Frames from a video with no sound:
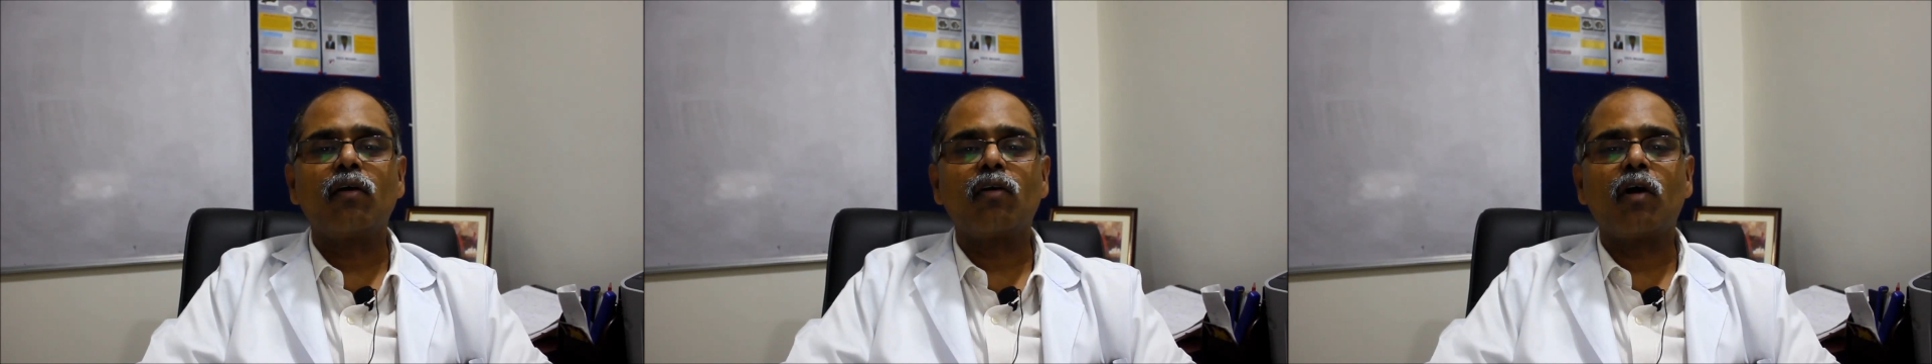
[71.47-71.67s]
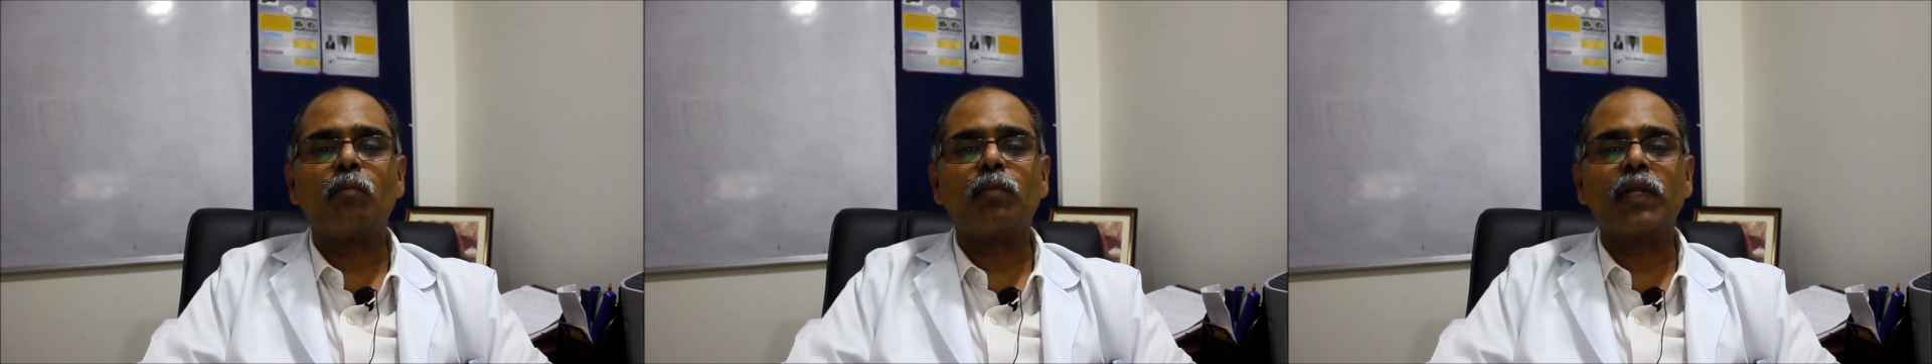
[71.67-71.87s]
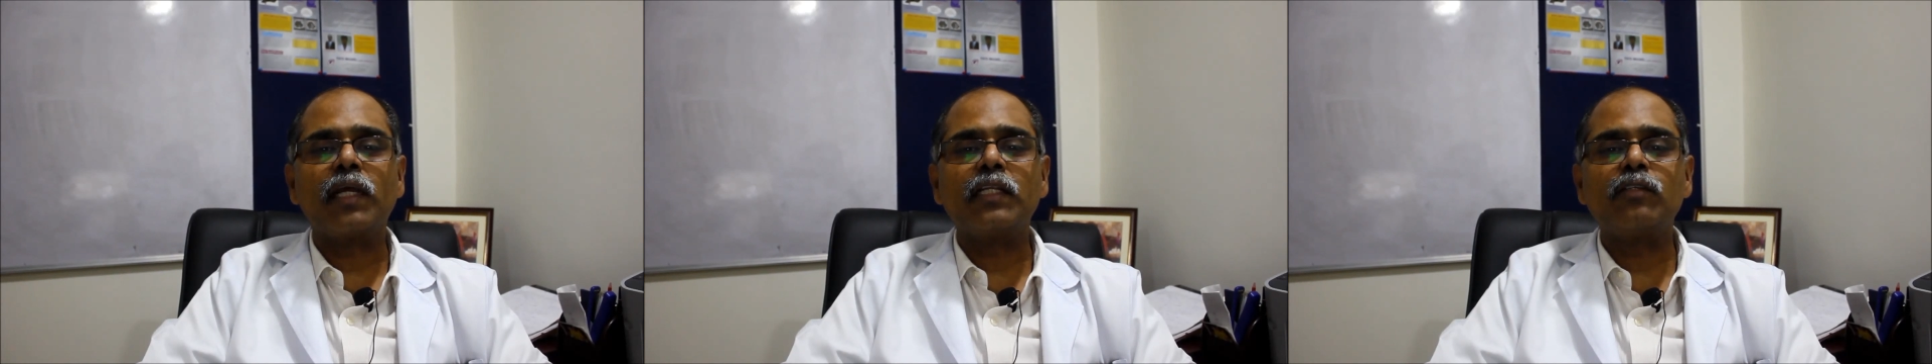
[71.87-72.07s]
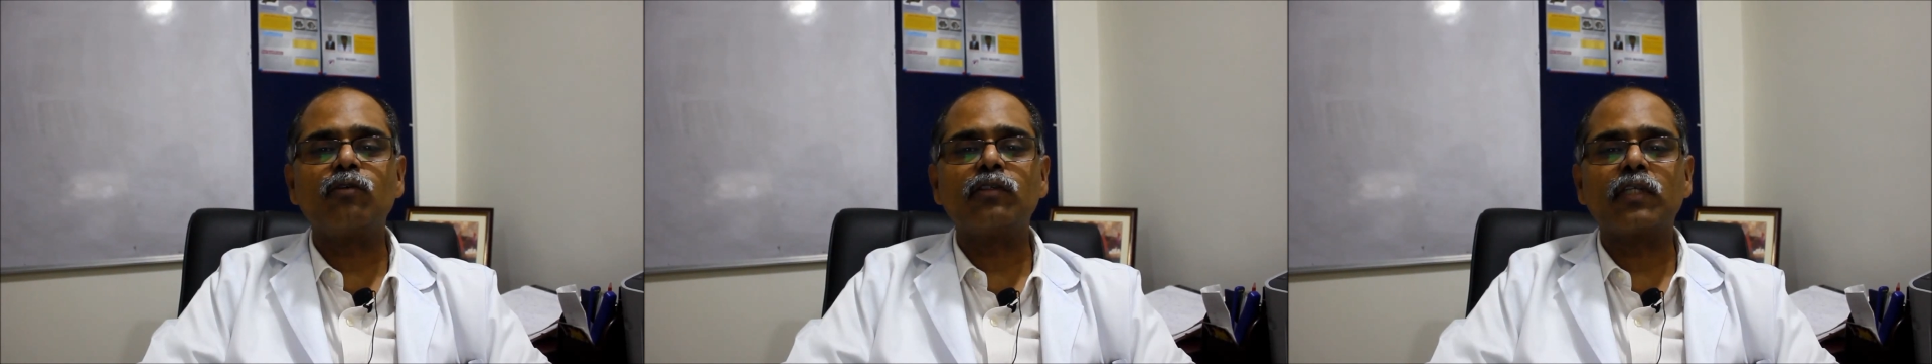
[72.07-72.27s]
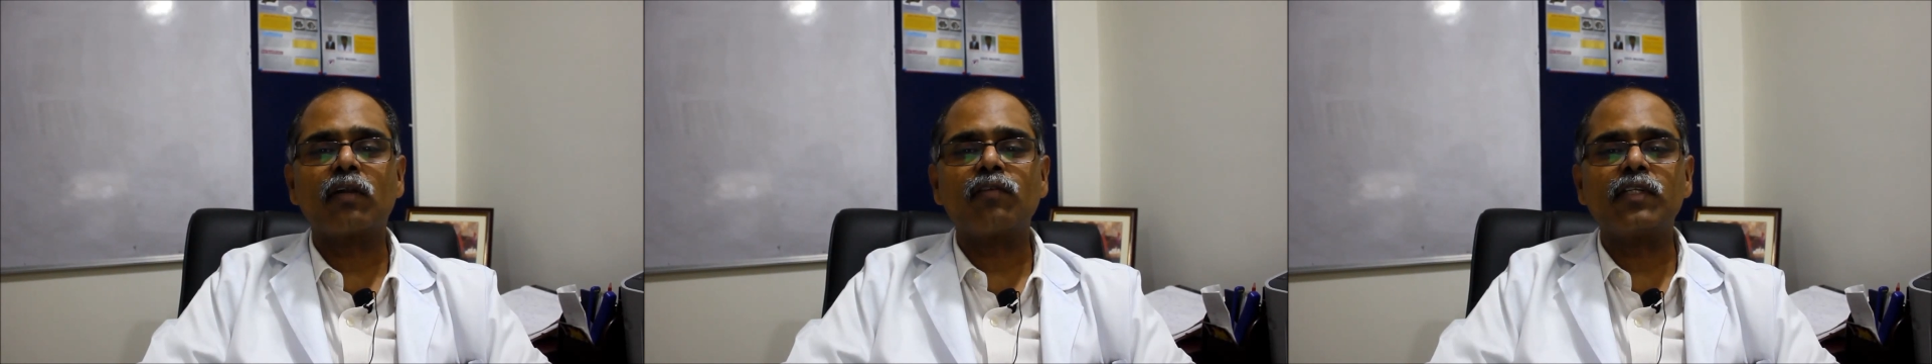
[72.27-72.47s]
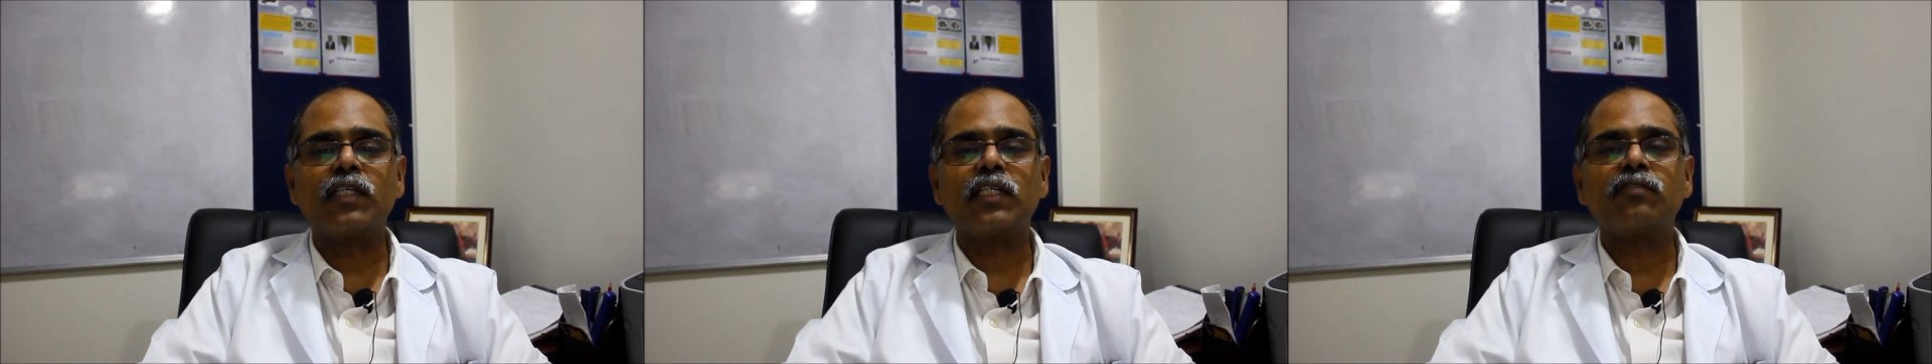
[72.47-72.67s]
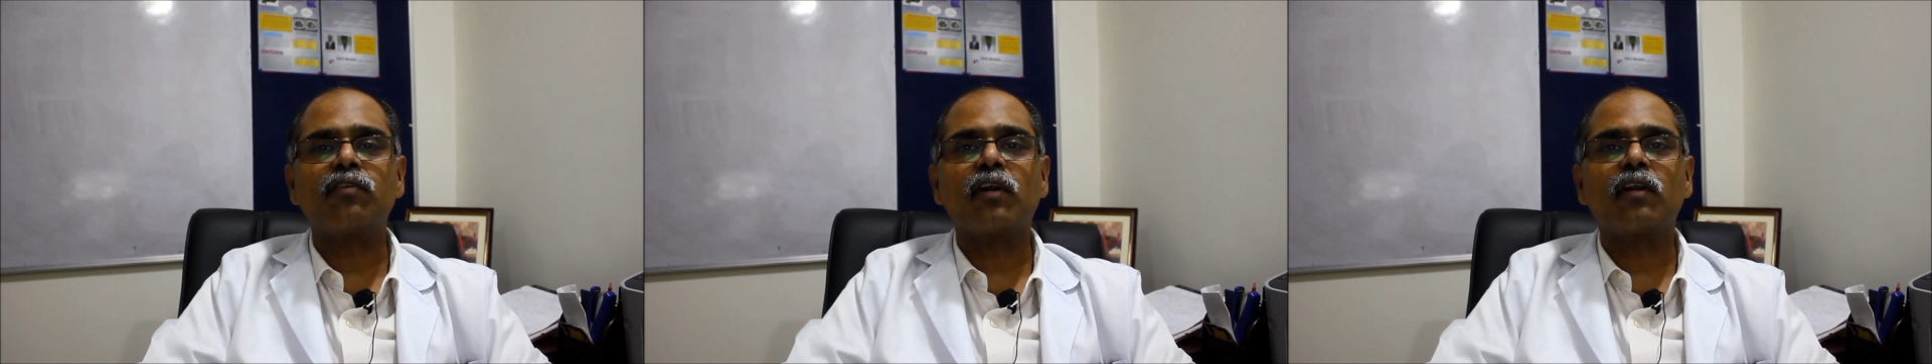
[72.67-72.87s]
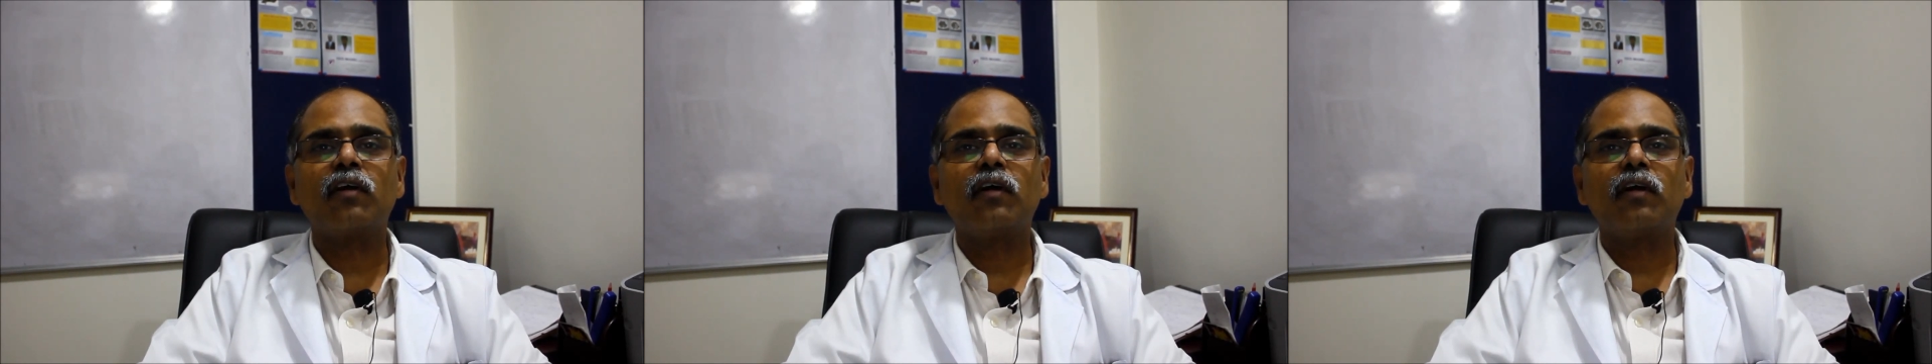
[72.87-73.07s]
comprehensive services
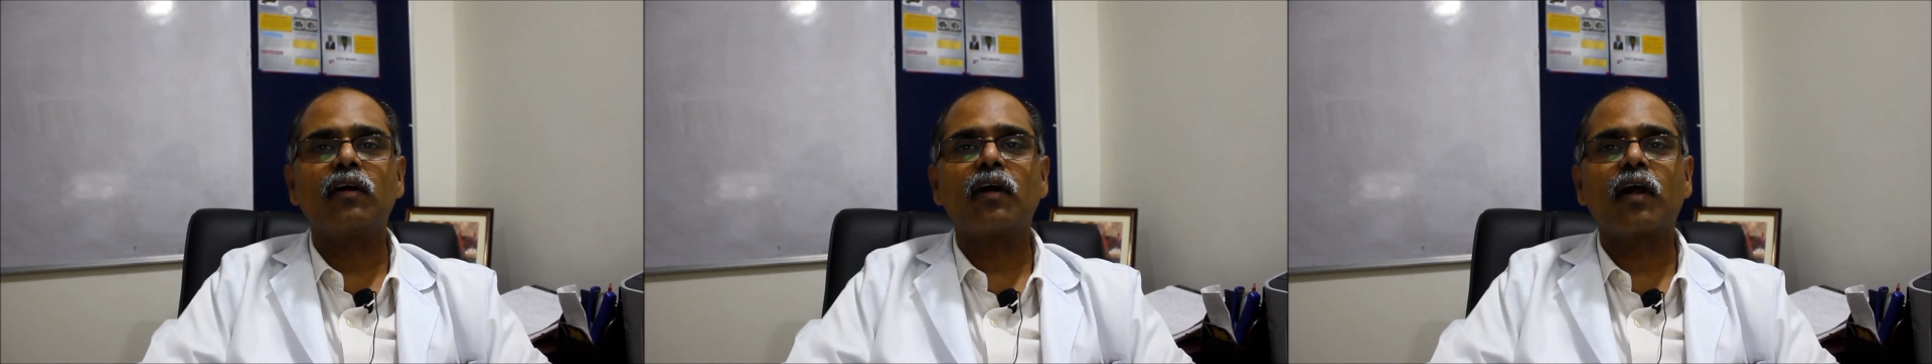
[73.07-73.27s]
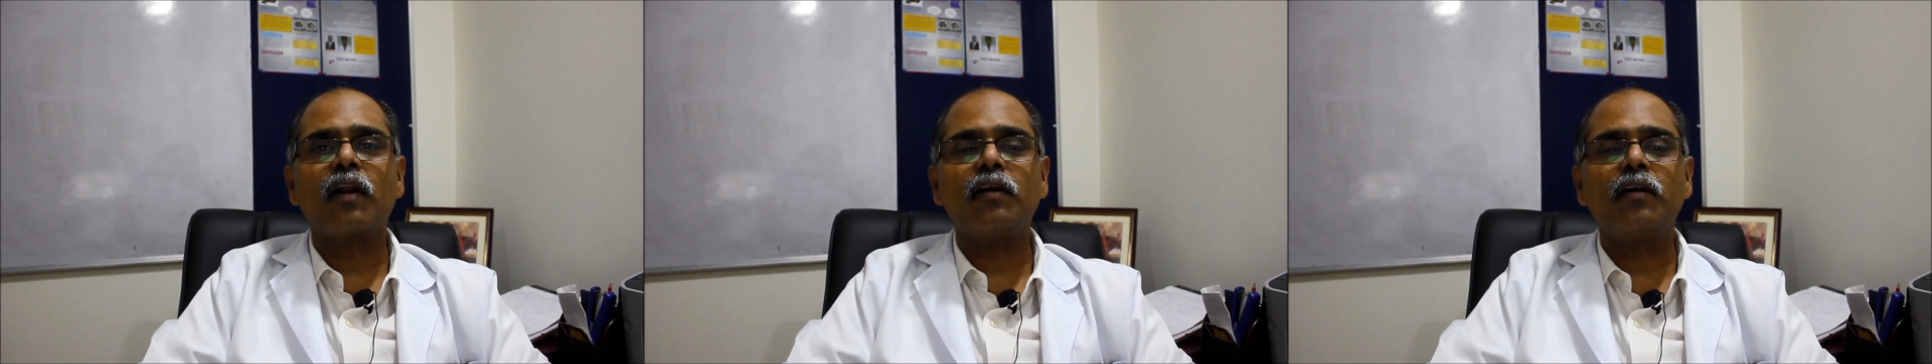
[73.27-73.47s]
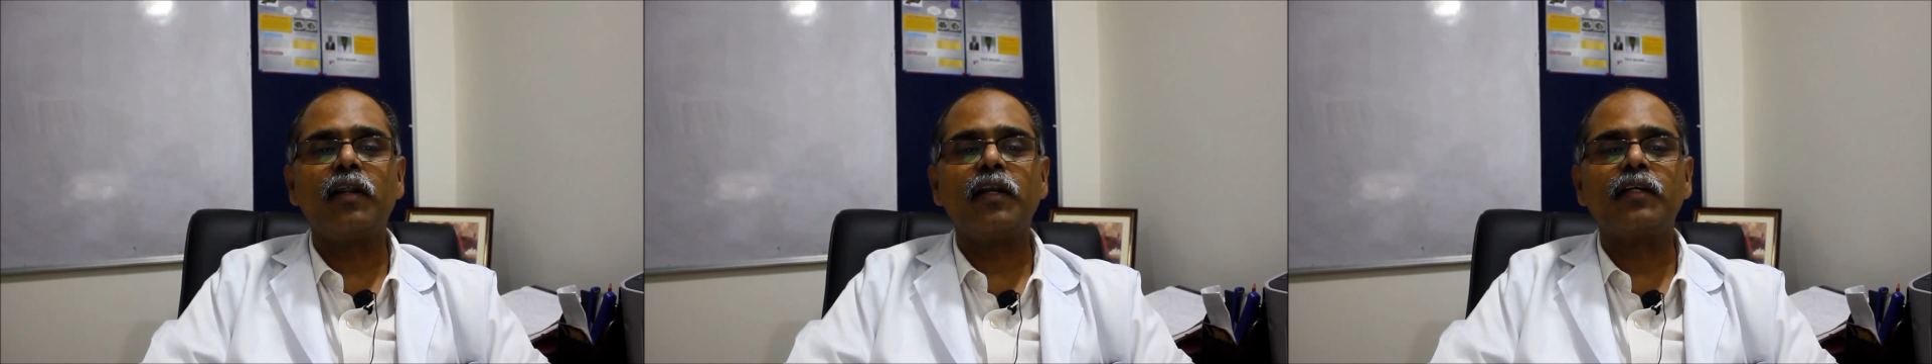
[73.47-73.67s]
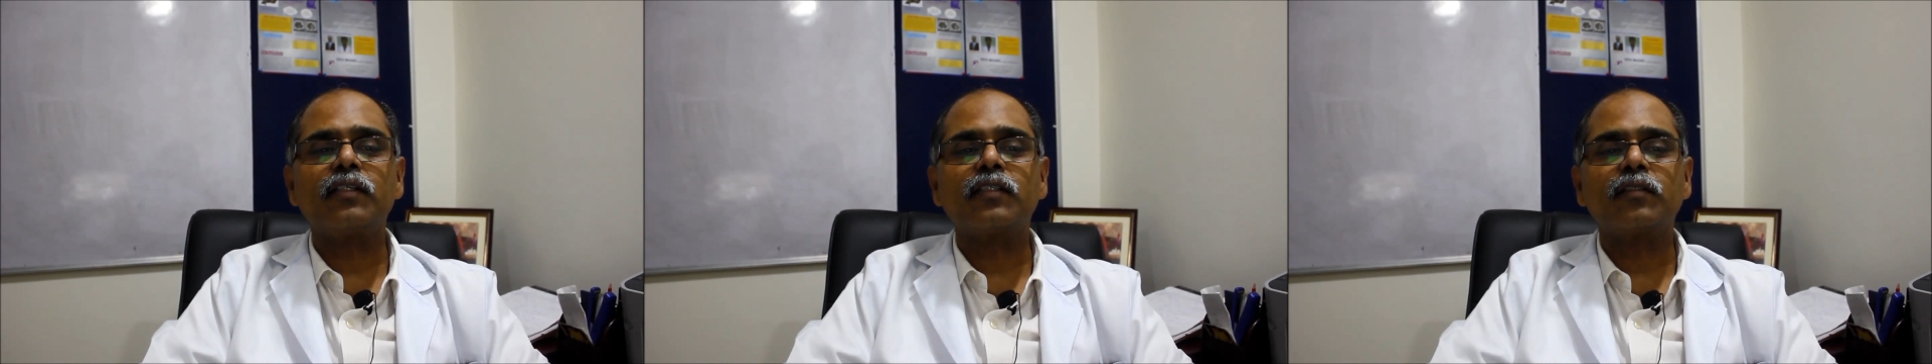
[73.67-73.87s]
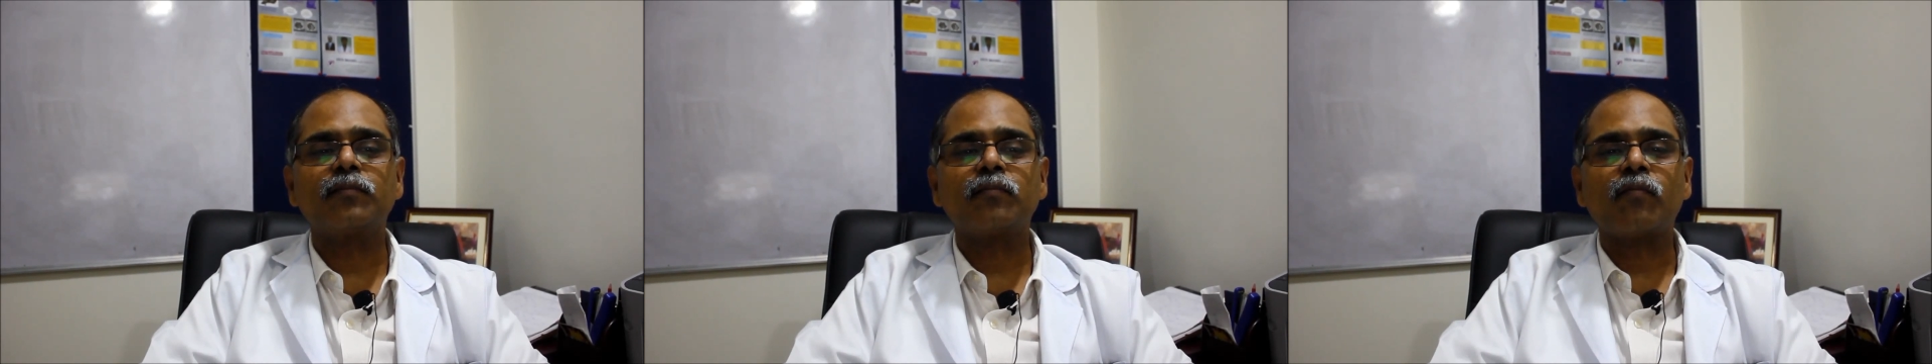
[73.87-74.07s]
for current needs.